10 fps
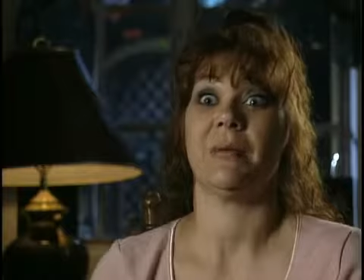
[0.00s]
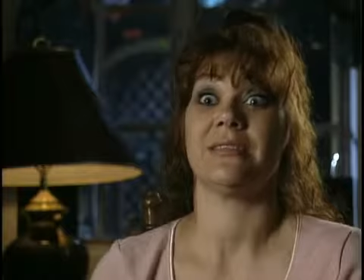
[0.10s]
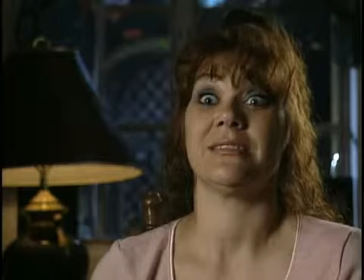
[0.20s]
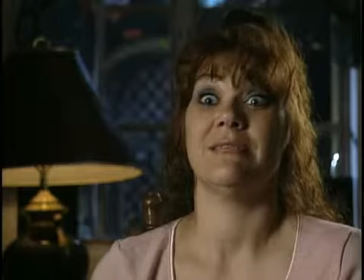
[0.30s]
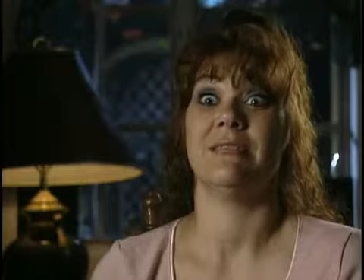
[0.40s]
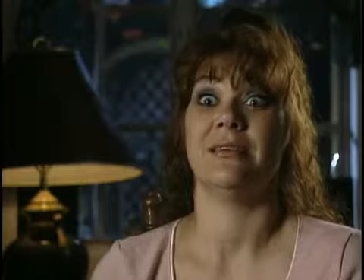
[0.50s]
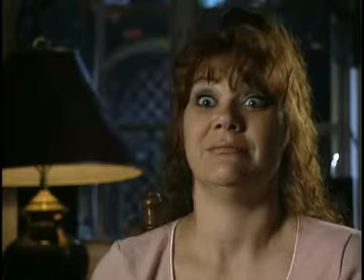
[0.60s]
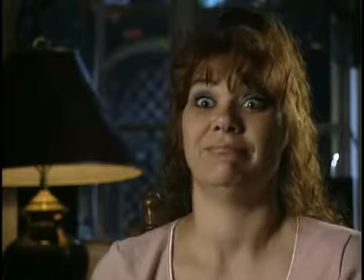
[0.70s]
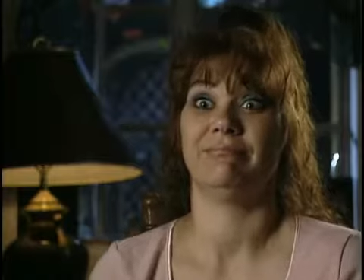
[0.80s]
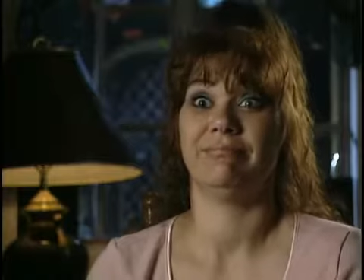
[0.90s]
my son,
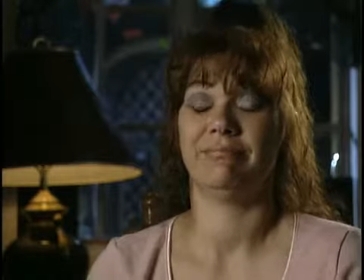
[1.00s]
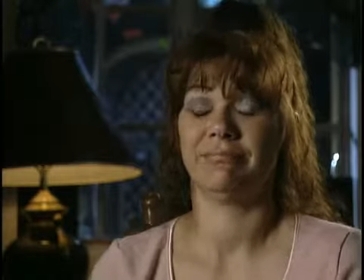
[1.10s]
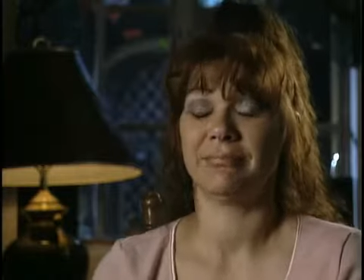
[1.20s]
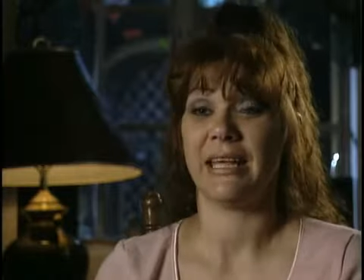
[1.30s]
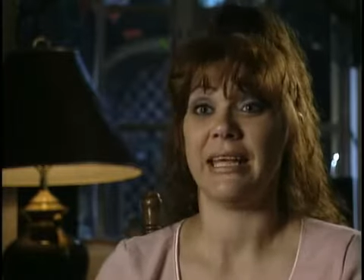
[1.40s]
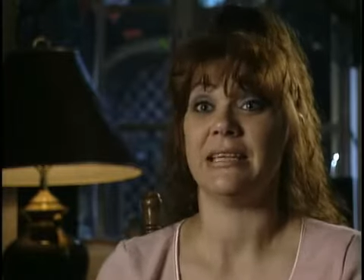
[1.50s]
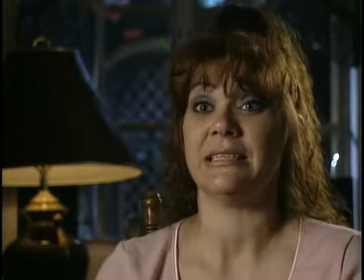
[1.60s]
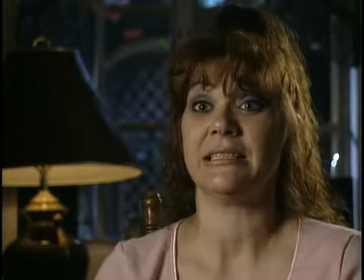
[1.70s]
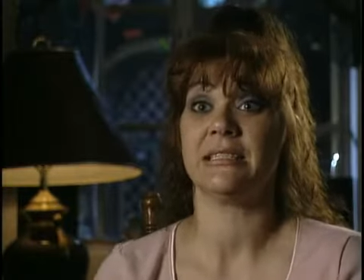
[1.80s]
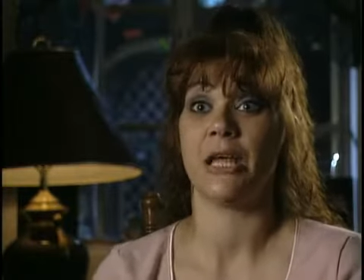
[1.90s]

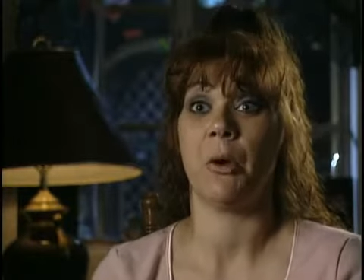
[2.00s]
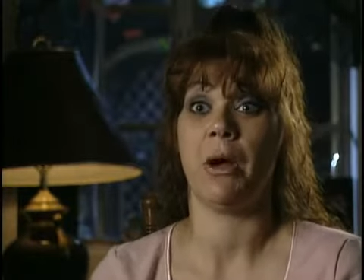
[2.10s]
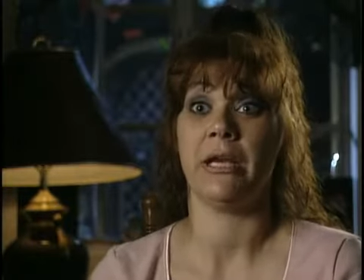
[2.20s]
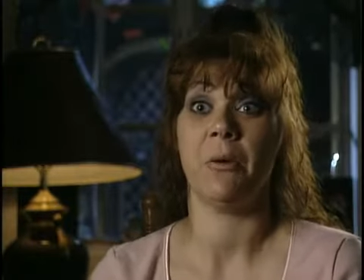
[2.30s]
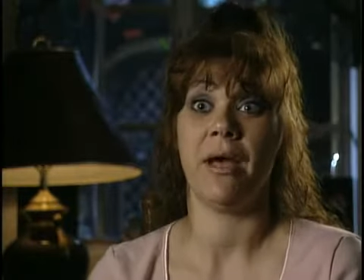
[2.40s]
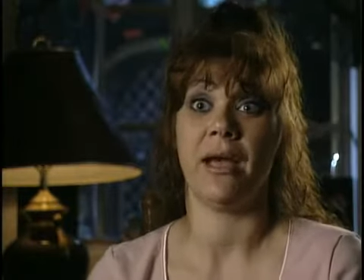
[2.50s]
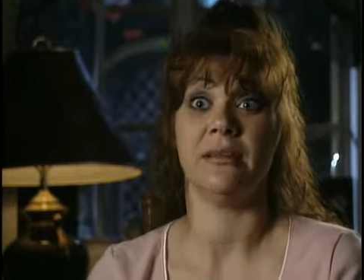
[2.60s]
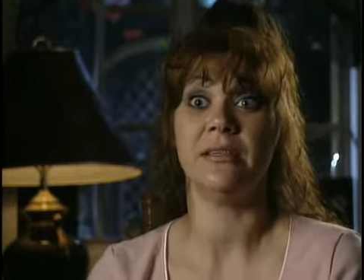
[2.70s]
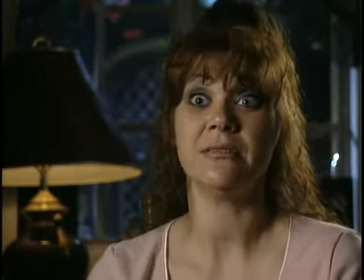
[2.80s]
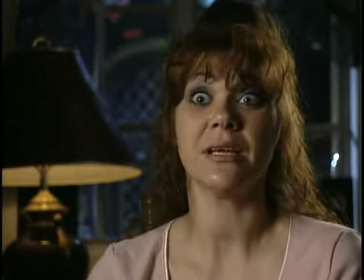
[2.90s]
and so I knew I had to
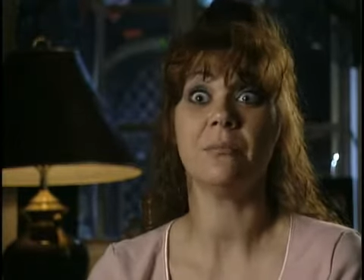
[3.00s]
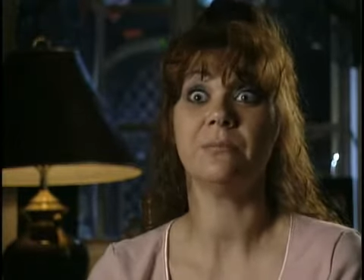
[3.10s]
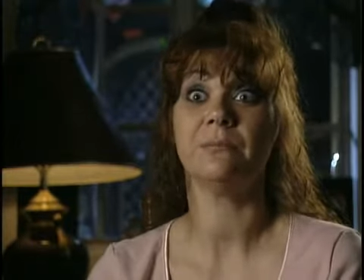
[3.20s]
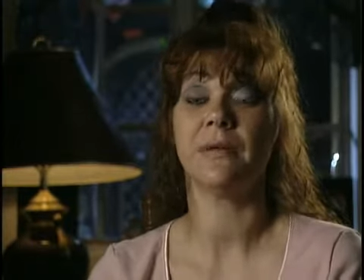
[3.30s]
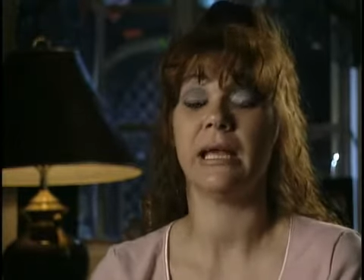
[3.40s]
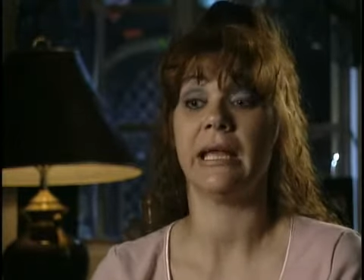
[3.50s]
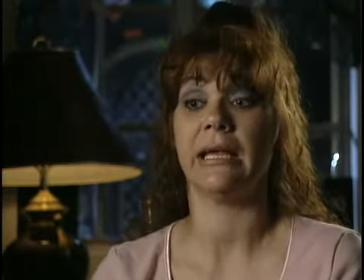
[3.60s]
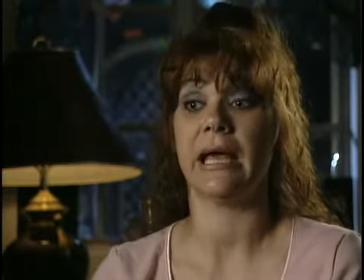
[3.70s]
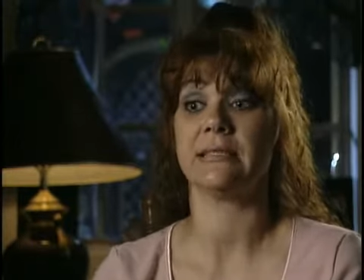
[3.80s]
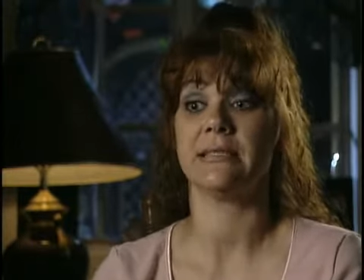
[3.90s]
do something. And
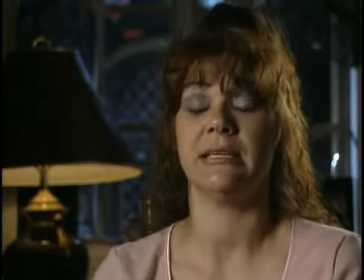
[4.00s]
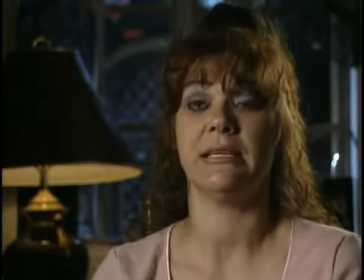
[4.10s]
I seen